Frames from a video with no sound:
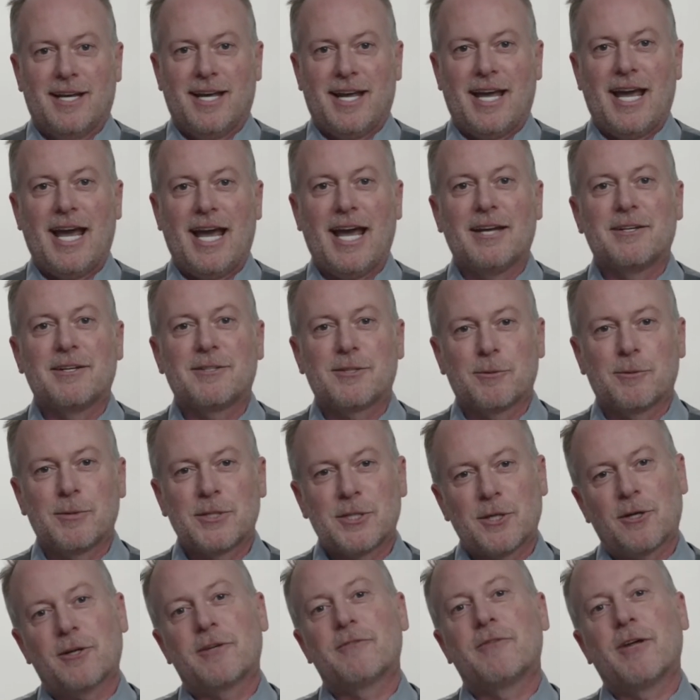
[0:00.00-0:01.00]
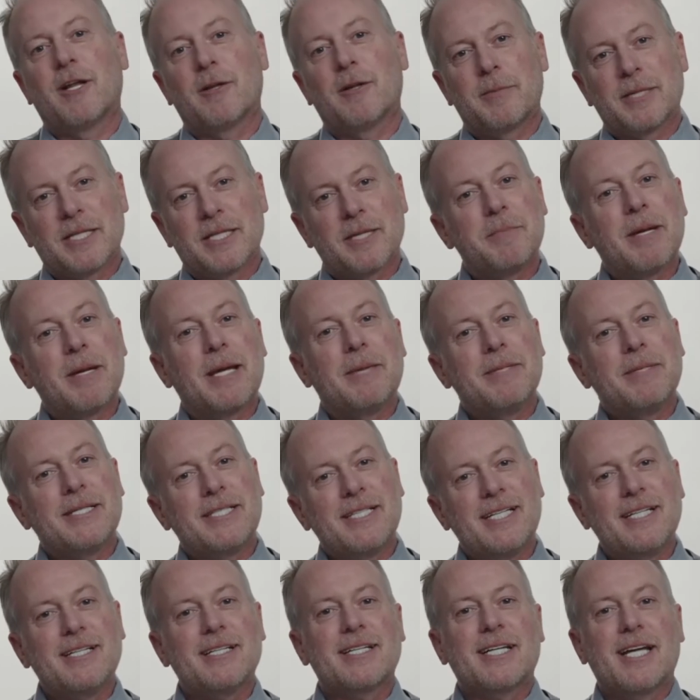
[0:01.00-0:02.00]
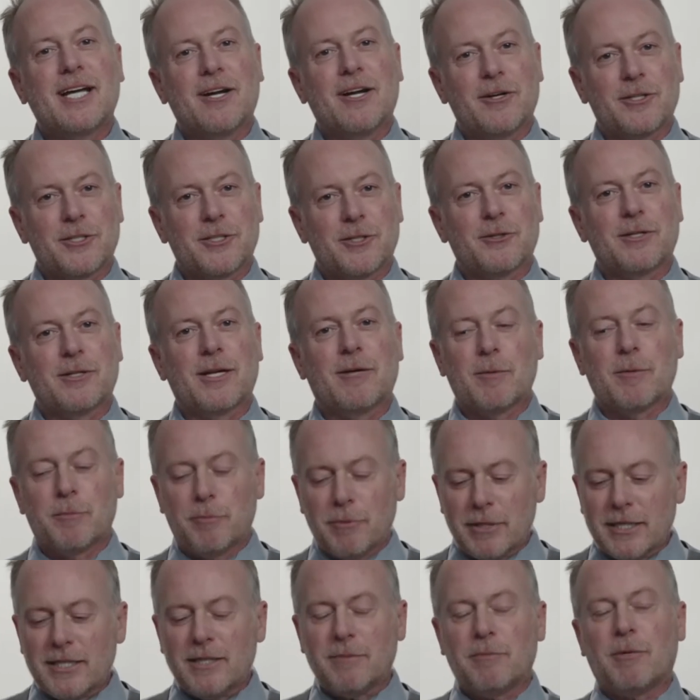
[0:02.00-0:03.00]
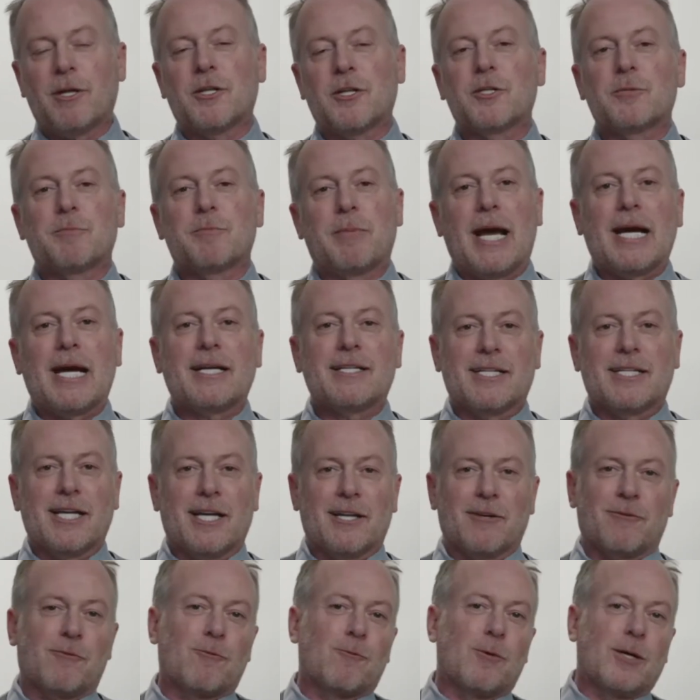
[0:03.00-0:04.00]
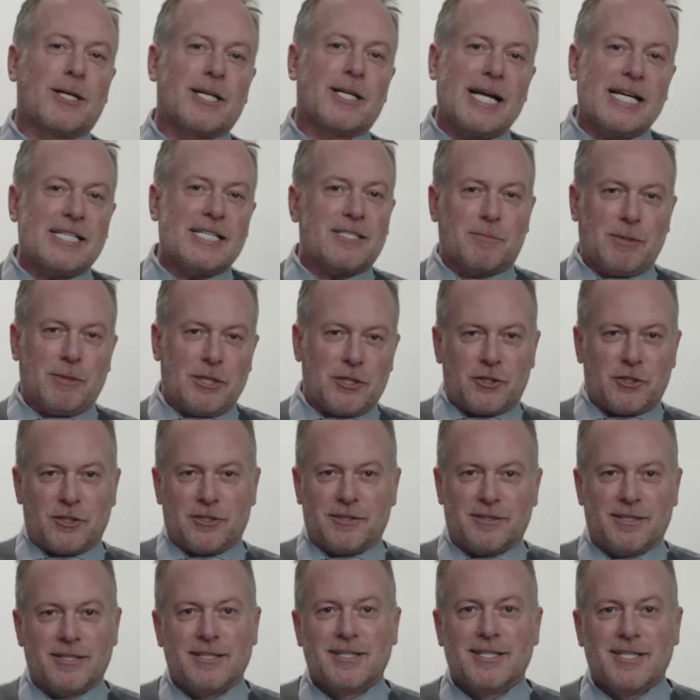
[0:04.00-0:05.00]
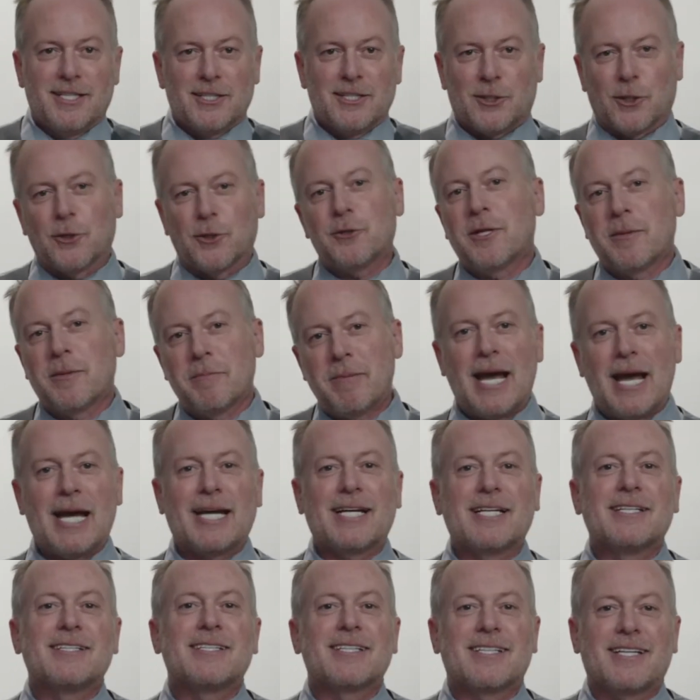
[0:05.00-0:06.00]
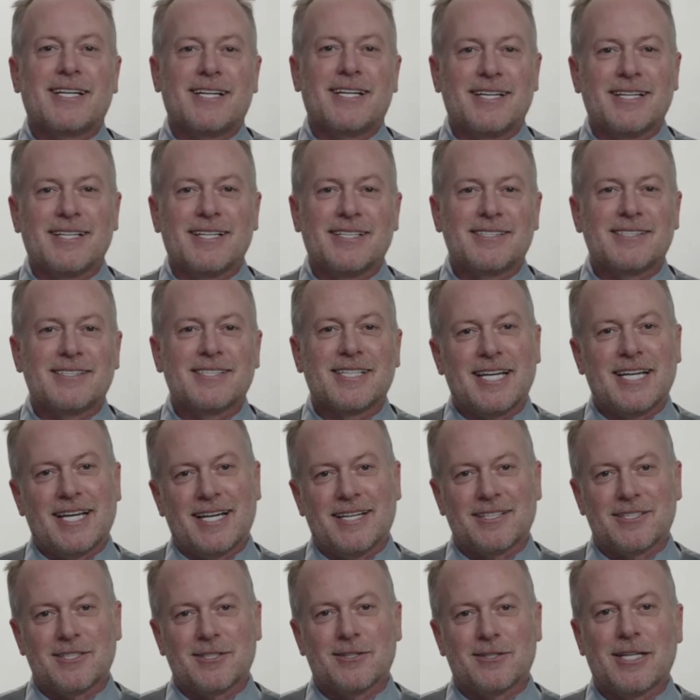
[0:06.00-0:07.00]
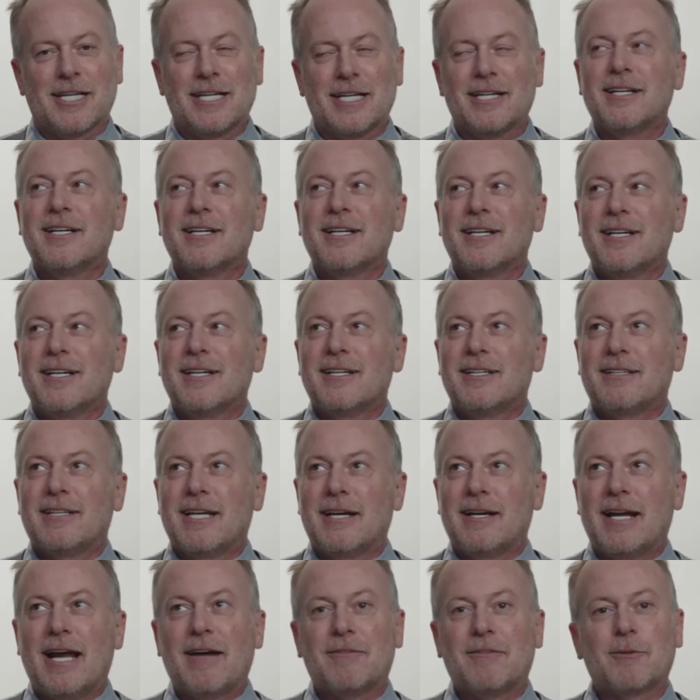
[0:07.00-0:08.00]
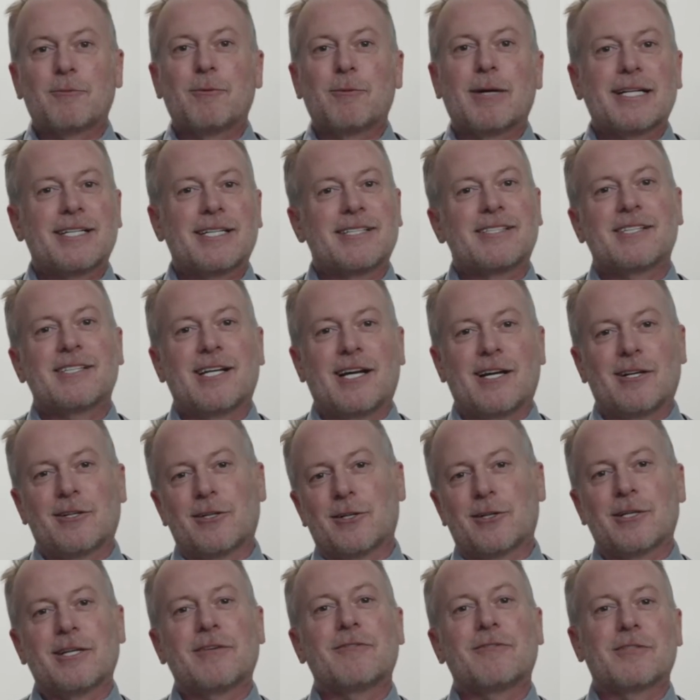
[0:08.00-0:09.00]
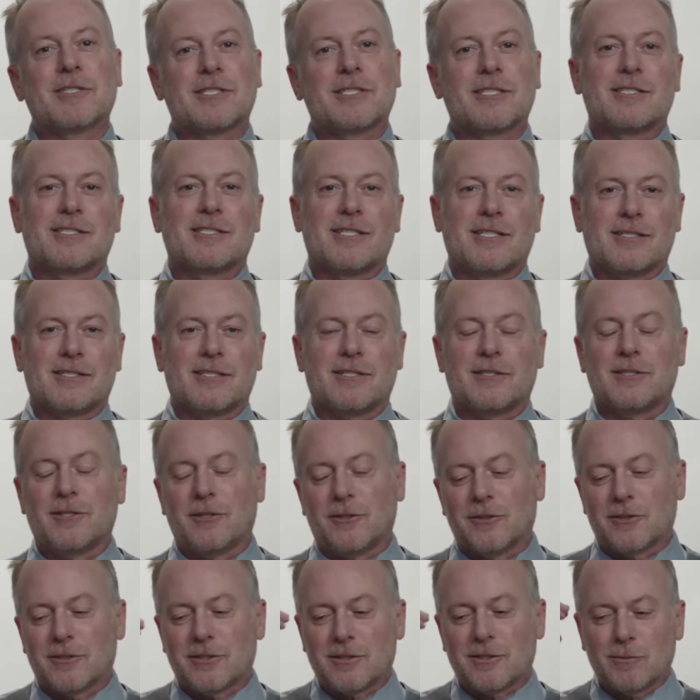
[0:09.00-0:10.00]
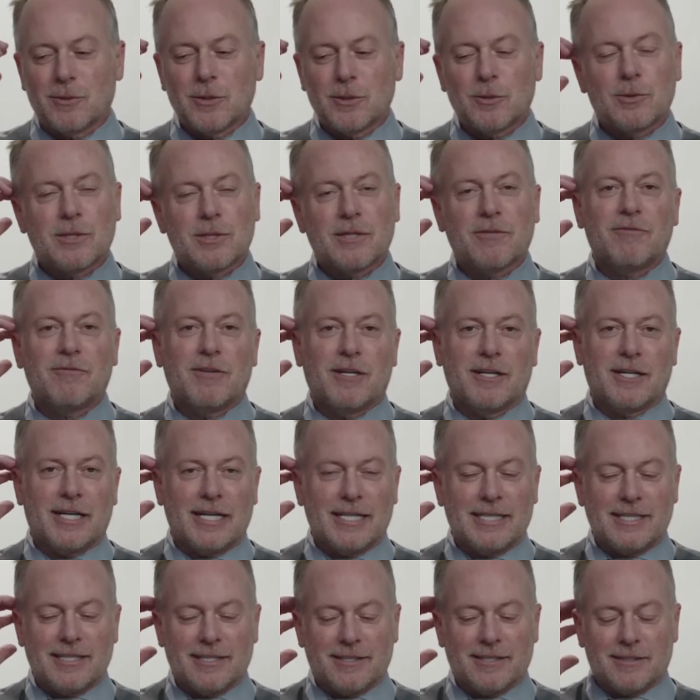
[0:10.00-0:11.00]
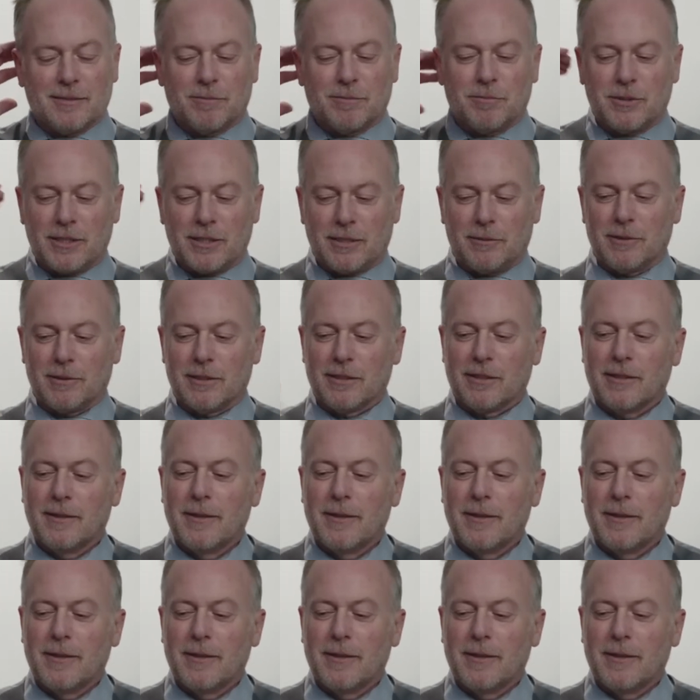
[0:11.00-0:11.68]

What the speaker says: And so we started developing the baby Tina character that would bring the brothers back together for one last mission, turn them back into kids again, so they'd have to reconcile their differences as adults, which was a fun idea to play with.